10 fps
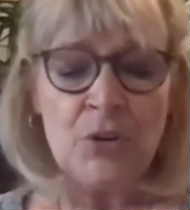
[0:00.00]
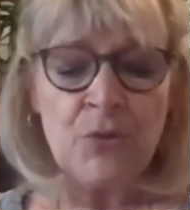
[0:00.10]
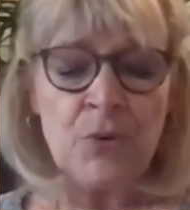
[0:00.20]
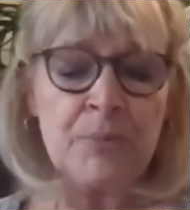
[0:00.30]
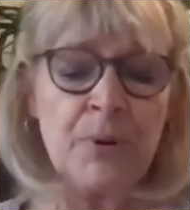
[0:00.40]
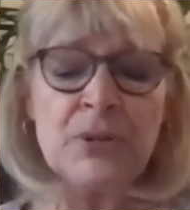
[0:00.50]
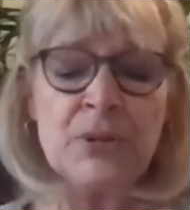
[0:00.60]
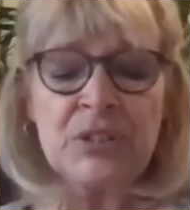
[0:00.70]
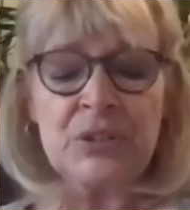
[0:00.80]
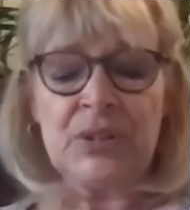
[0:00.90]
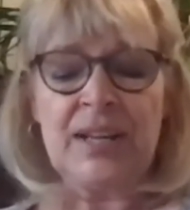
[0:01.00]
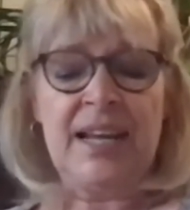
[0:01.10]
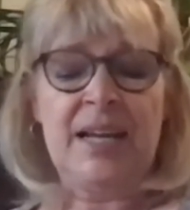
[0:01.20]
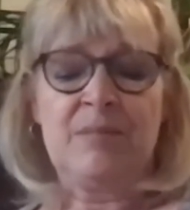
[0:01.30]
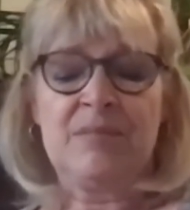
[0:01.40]
for personal
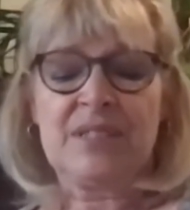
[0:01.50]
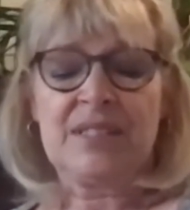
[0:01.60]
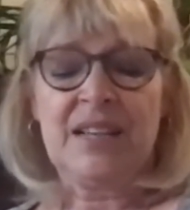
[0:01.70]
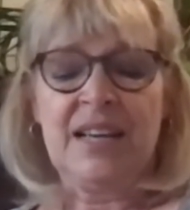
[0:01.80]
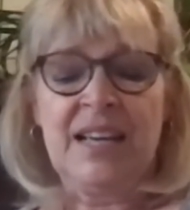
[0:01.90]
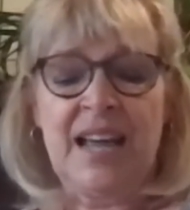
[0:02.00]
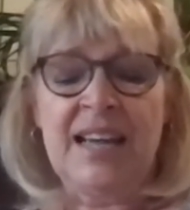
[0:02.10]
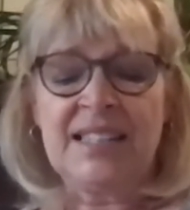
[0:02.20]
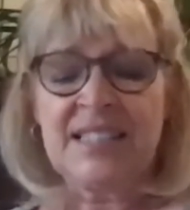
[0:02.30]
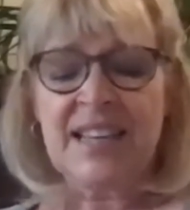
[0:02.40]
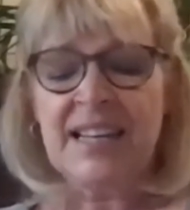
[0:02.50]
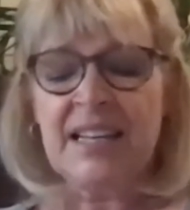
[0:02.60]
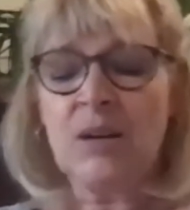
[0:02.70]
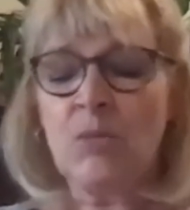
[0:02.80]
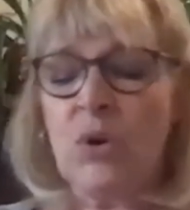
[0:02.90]
aims and
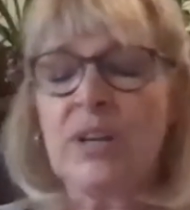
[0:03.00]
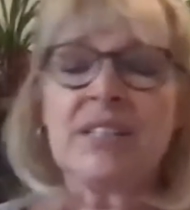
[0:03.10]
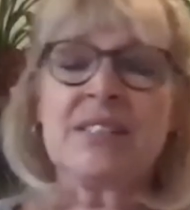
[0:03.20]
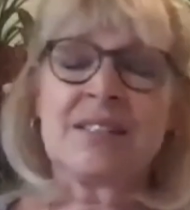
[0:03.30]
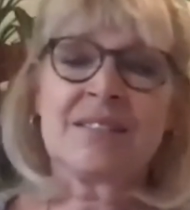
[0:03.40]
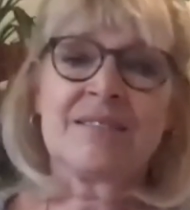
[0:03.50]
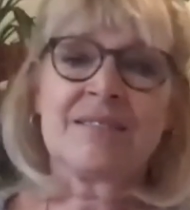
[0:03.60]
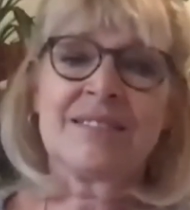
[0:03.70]
taken at what is